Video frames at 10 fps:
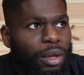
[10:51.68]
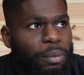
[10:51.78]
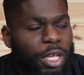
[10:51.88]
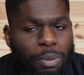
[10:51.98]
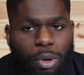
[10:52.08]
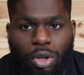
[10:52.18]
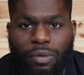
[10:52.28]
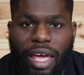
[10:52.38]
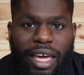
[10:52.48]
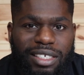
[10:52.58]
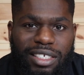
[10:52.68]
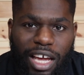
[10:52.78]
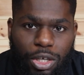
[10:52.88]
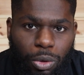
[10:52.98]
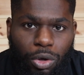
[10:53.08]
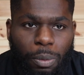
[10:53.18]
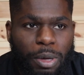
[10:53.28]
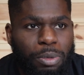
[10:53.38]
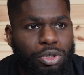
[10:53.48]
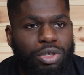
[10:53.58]
people love the 80s casual look,
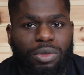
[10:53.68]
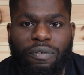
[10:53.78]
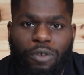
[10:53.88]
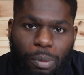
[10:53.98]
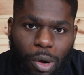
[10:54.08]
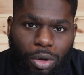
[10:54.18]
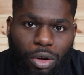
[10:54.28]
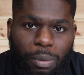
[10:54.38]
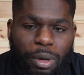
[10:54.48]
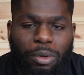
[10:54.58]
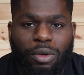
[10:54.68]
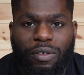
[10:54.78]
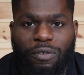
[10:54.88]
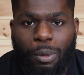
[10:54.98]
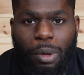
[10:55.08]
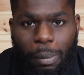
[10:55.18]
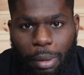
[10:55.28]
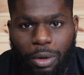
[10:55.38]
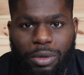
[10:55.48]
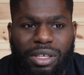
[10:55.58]
people just love the football look, people love the football
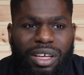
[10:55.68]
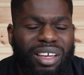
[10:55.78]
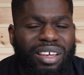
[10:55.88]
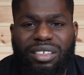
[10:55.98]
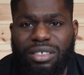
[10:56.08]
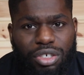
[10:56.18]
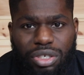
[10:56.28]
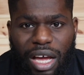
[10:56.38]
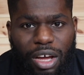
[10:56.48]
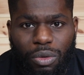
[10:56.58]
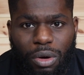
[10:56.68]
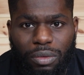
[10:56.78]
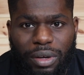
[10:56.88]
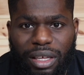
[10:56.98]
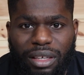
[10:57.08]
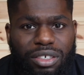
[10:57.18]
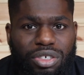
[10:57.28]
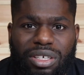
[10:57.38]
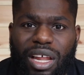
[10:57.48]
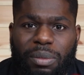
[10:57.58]
boots. So you just can't go wrong really. It's
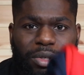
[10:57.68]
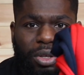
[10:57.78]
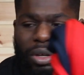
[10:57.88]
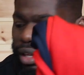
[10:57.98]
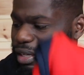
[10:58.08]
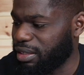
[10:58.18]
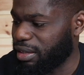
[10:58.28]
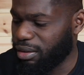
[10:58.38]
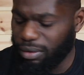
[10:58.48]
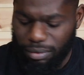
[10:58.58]
just an absolute classic.